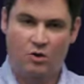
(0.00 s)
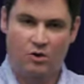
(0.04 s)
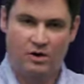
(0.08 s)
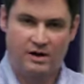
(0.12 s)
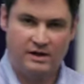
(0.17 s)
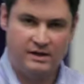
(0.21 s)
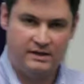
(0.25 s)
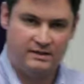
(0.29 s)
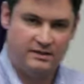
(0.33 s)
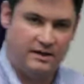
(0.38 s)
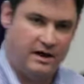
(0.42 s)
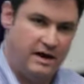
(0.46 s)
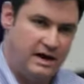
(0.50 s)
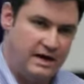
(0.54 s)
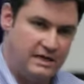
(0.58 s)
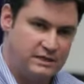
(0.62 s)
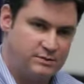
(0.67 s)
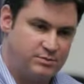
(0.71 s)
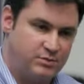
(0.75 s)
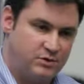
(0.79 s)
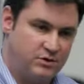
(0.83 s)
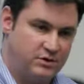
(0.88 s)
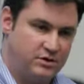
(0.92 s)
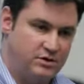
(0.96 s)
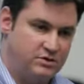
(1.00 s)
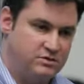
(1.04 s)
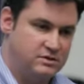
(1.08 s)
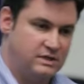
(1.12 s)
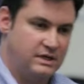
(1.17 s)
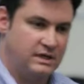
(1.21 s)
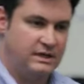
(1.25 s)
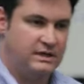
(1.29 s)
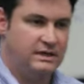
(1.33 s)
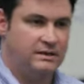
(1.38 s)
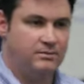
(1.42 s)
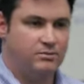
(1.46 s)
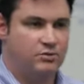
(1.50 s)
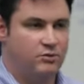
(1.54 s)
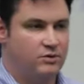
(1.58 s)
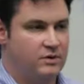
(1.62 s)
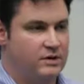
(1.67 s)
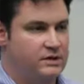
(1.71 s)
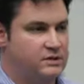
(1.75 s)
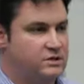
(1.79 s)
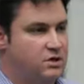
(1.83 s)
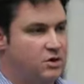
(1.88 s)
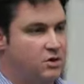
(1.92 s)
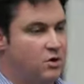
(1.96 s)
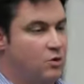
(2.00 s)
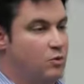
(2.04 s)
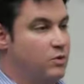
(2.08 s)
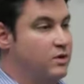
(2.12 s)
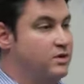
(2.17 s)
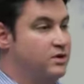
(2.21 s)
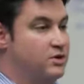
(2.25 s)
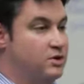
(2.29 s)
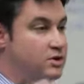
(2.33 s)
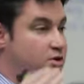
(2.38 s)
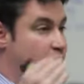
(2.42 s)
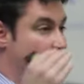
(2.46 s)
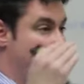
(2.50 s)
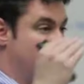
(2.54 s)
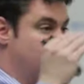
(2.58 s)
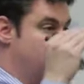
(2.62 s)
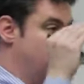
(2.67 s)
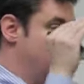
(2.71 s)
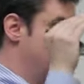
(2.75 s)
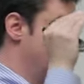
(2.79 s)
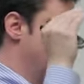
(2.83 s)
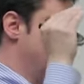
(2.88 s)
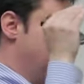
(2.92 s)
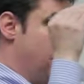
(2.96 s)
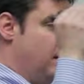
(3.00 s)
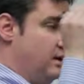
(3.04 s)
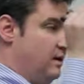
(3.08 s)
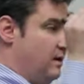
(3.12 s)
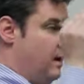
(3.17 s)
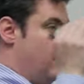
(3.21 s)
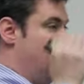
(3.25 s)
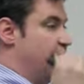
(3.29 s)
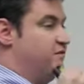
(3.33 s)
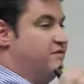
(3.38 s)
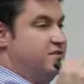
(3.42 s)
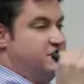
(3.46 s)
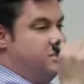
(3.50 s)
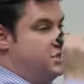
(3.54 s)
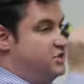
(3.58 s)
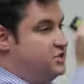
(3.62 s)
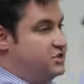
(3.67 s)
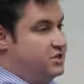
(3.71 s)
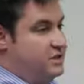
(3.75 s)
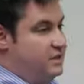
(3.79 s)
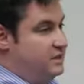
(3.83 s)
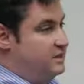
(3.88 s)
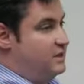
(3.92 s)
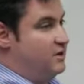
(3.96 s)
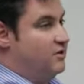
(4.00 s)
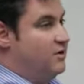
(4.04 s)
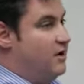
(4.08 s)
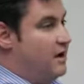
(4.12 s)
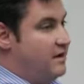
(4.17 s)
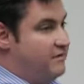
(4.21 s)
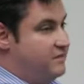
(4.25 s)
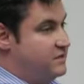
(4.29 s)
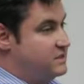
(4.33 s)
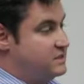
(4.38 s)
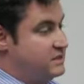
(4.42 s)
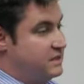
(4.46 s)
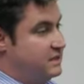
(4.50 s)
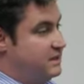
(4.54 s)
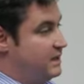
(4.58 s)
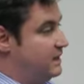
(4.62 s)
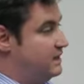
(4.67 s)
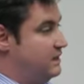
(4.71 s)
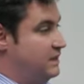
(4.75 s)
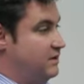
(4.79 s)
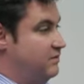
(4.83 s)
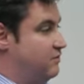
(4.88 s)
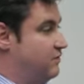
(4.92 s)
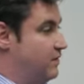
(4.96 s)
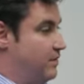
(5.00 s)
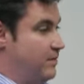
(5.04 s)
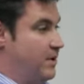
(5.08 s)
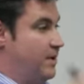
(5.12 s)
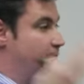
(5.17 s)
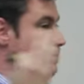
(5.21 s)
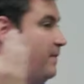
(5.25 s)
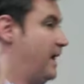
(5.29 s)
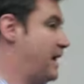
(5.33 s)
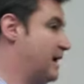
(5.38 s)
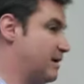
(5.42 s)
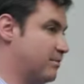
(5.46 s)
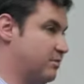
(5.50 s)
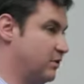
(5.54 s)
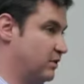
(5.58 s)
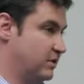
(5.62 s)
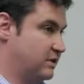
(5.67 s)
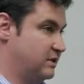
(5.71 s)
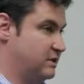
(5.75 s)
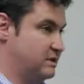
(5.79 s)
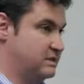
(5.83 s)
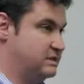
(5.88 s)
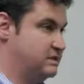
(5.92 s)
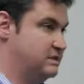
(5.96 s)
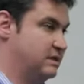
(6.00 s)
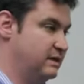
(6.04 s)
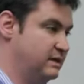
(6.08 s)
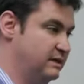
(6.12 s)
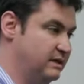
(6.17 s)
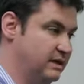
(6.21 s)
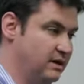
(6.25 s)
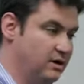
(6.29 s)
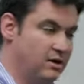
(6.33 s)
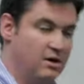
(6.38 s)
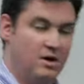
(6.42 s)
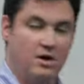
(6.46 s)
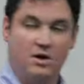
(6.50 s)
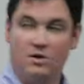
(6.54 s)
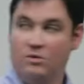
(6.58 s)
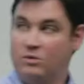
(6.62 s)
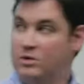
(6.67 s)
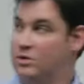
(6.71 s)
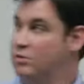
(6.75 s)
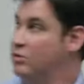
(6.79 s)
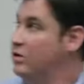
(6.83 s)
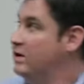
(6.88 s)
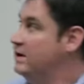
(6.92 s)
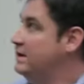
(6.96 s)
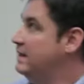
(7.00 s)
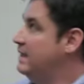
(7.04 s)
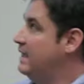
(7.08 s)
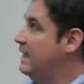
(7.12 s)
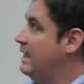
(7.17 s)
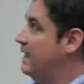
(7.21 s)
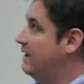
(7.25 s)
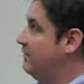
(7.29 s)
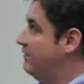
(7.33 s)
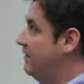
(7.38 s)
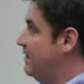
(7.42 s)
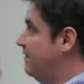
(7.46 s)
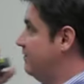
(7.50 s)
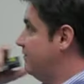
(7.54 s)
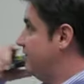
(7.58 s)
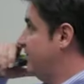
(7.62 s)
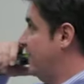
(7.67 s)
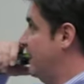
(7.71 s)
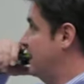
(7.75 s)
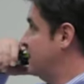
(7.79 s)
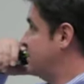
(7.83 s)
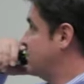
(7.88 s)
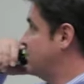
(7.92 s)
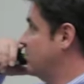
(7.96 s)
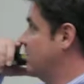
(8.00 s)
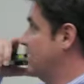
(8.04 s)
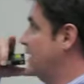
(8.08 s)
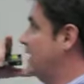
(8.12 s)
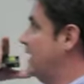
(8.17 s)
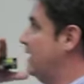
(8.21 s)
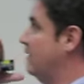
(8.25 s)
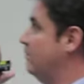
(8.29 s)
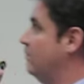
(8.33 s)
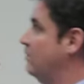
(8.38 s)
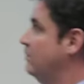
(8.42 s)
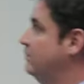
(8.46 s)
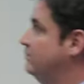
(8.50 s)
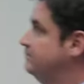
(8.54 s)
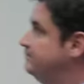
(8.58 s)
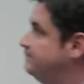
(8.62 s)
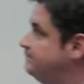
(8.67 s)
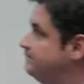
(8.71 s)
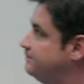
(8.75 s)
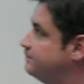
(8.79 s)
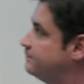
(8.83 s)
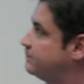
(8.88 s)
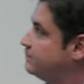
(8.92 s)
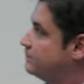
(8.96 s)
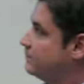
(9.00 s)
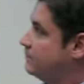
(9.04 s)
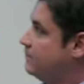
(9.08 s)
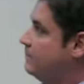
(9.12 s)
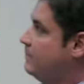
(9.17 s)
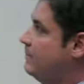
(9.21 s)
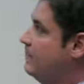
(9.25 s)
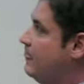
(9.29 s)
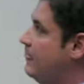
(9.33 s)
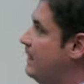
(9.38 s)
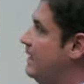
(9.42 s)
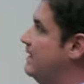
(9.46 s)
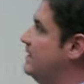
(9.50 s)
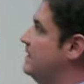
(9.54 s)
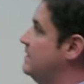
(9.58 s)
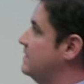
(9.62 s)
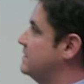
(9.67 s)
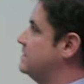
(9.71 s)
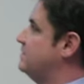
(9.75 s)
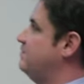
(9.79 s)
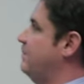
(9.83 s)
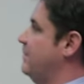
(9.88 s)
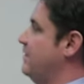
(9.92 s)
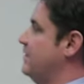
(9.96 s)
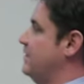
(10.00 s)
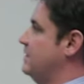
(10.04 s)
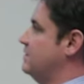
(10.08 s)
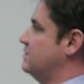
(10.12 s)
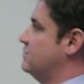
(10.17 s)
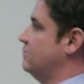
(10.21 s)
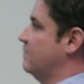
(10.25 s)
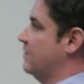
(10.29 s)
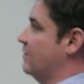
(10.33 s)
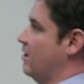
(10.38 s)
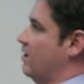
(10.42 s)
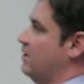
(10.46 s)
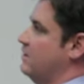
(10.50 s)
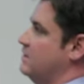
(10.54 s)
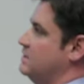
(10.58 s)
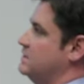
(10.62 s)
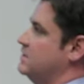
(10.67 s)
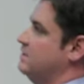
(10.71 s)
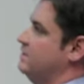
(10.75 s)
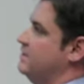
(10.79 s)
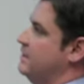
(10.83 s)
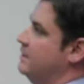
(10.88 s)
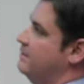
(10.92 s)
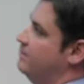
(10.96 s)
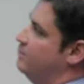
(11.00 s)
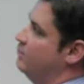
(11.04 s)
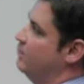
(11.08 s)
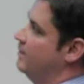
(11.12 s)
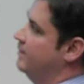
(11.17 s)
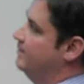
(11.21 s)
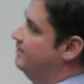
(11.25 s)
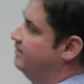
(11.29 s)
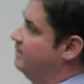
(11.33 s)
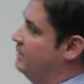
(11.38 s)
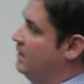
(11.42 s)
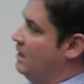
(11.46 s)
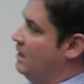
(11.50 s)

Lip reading: in the hospital using an endpoint, whether you were at a physician at their office connecting from a MacBook that's sitting there, we wanted to have a fast, reliable experience regardless of the endpoint.